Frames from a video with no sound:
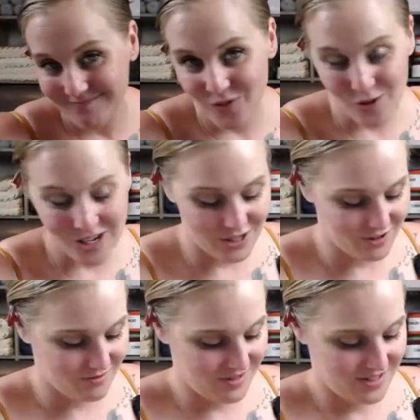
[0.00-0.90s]
for
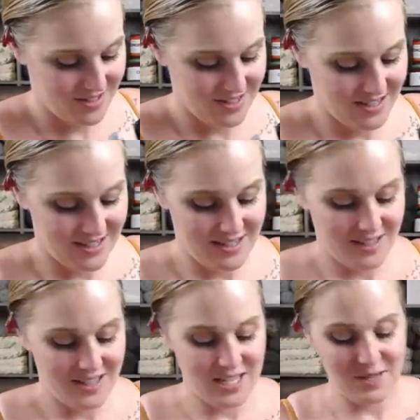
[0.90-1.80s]
you.
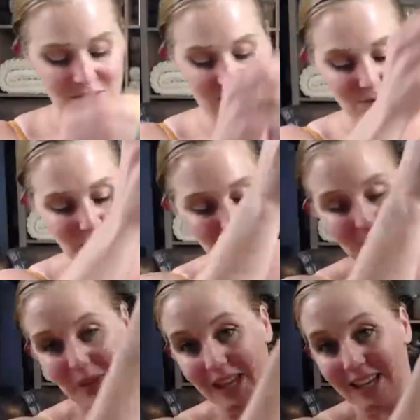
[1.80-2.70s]
This this baby
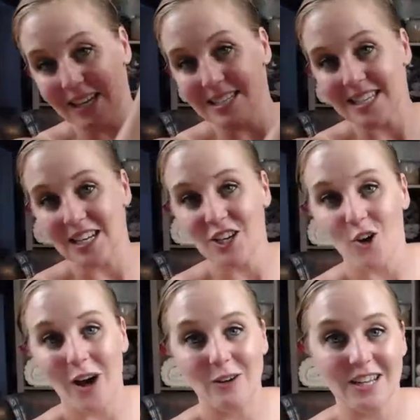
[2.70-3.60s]
blanket is going to
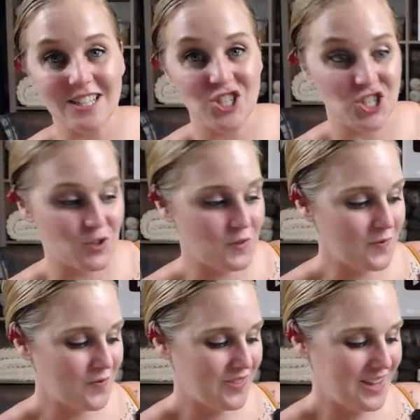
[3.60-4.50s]
go out in June.
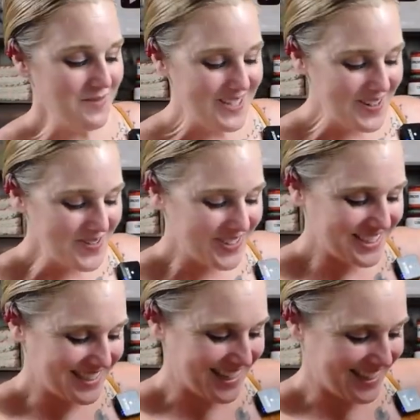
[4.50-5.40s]
I'm super
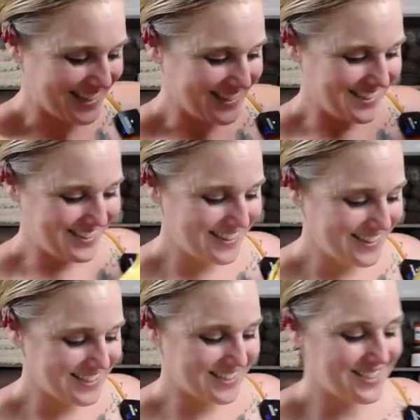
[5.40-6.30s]
excited.
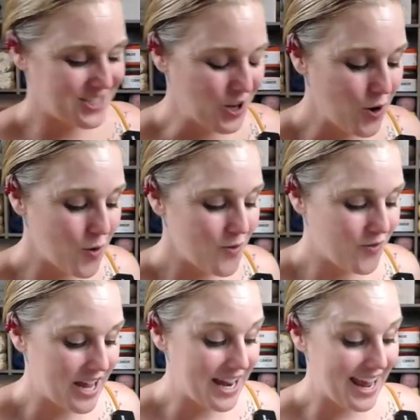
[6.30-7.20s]
So
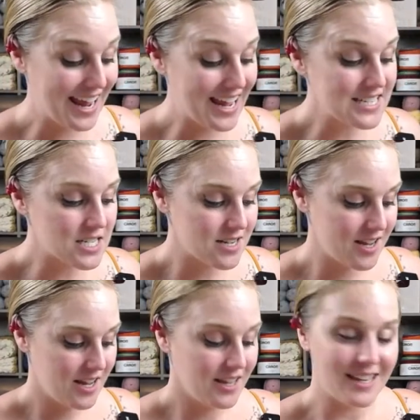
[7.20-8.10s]
fun. And
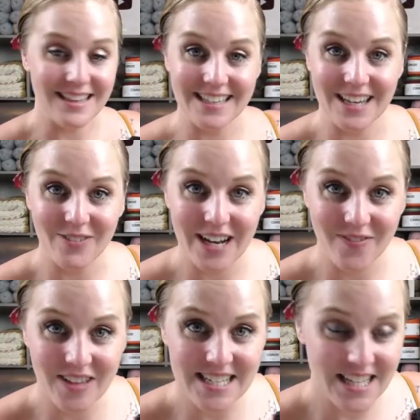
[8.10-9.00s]
get get ready
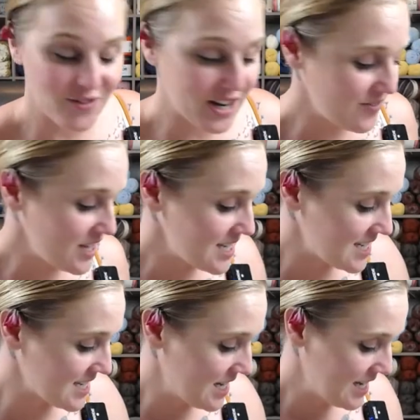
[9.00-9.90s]
for this. Get ready for this.
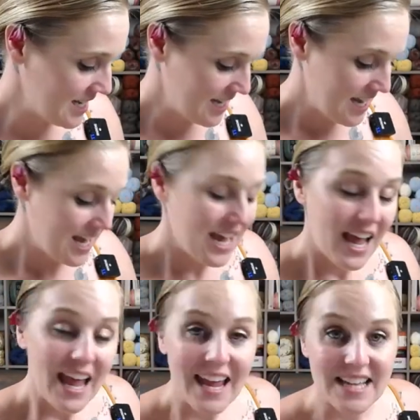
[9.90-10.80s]

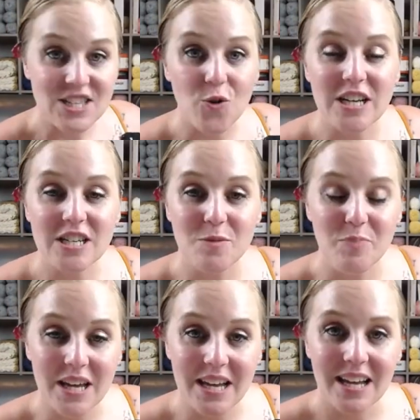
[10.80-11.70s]
It's going to
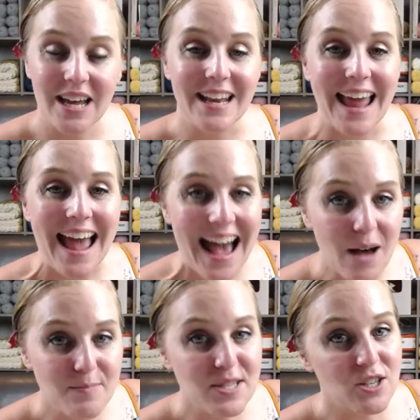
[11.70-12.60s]
be an
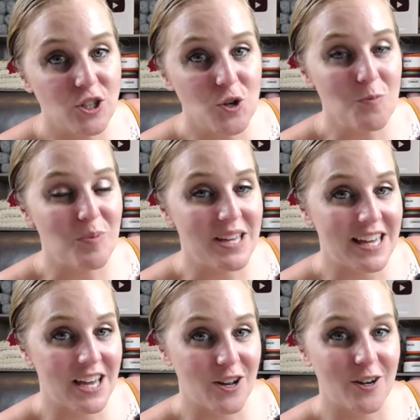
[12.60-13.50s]
absolute
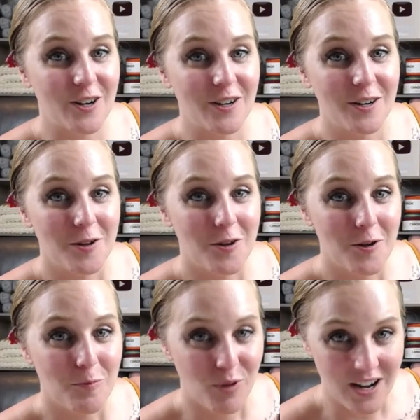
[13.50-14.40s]
beginner
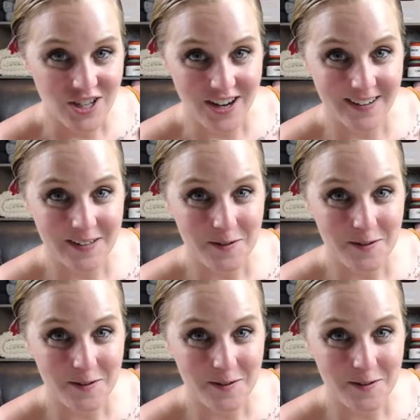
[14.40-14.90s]
project.